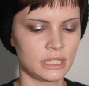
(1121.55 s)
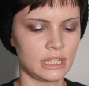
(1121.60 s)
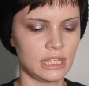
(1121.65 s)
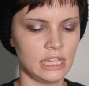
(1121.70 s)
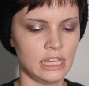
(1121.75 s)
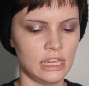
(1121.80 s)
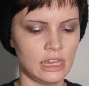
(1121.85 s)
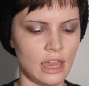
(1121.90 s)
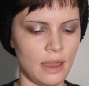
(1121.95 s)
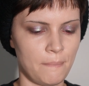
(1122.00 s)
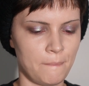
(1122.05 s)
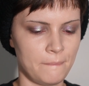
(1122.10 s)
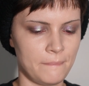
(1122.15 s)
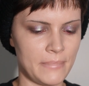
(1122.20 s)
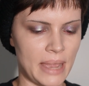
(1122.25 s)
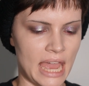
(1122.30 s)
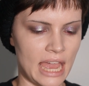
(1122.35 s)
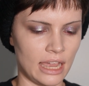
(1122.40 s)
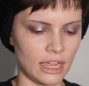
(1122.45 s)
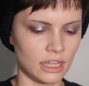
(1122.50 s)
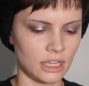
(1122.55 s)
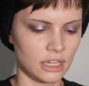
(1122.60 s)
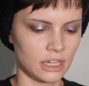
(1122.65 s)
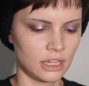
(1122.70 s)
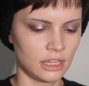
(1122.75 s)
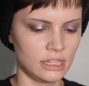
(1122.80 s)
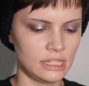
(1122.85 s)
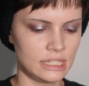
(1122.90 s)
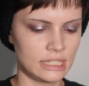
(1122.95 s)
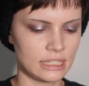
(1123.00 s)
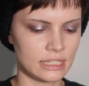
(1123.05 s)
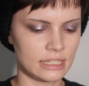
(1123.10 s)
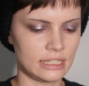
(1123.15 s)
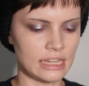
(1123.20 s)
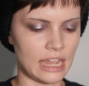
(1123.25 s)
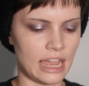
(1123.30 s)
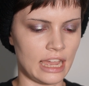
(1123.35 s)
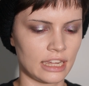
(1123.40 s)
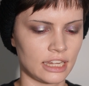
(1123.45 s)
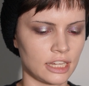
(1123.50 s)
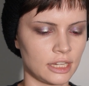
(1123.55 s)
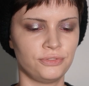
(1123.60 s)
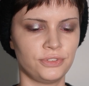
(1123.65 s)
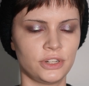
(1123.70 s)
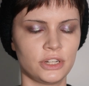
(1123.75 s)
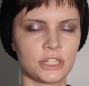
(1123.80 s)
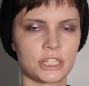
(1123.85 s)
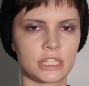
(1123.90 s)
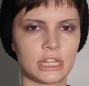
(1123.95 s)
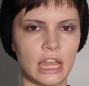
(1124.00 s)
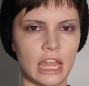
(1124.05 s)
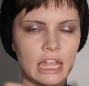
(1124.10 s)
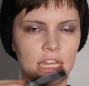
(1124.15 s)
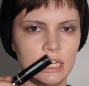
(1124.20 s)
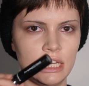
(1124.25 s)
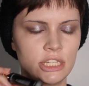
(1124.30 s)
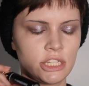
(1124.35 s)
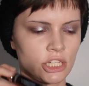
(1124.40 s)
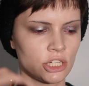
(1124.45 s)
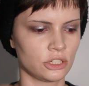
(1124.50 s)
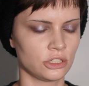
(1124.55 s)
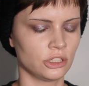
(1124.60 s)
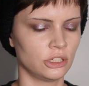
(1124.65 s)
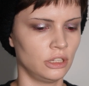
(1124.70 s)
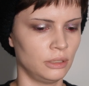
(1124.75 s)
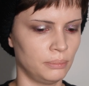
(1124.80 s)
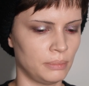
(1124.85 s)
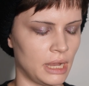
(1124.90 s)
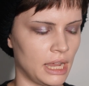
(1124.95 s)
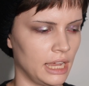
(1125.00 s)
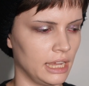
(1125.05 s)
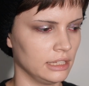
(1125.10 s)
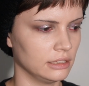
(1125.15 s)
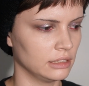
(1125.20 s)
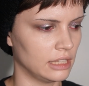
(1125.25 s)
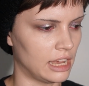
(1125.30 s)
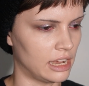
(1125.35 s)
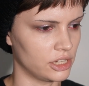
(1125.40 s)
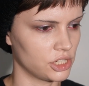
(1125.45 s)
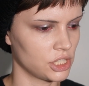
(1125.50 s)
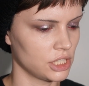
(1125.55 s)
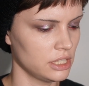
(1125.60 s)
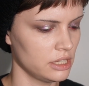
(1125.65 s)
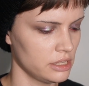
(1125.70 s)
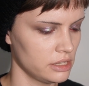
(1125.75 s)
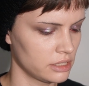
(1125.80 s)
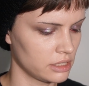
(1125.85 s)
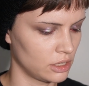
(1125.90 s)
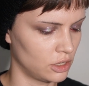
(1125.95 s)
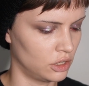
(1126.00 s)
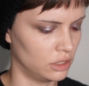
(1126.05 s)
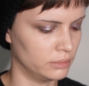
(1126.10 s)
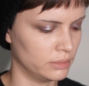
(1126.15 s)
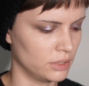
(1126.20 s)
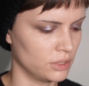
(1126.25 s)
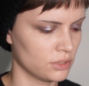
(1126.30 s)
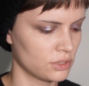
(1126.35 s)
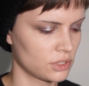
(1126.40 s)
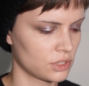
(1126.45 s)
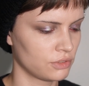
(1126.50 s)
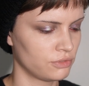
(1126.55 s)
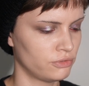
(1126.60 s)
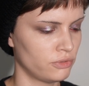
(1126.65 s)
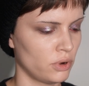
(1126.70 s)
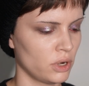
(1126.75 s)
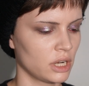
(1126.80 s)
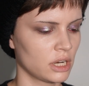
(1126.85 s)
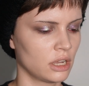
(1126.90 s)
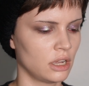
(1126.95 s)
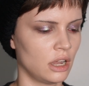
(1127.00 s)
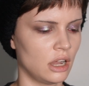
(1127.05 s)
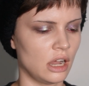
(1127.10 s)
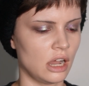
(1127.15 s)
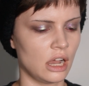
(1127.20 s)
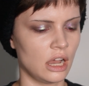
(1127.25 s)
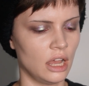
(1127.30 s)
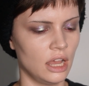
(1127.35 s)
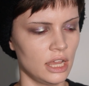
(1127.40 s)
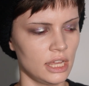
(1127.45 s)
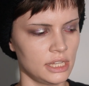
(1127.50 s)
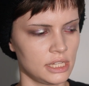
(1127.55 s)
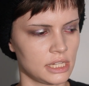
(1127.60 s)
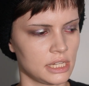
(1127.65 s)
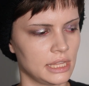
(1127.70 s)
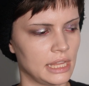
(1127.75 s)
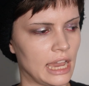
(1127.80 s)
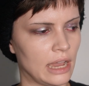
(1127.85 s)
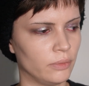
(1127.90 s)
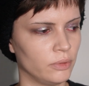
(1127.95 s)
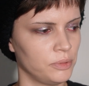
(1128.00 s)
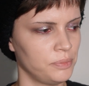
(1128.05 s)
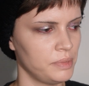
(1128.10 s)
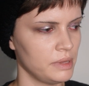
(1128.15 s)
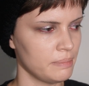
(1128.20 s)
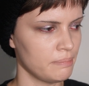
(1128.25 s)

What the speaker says: the Macstack. First, I need to curl my lashes. Almost forgot. That would be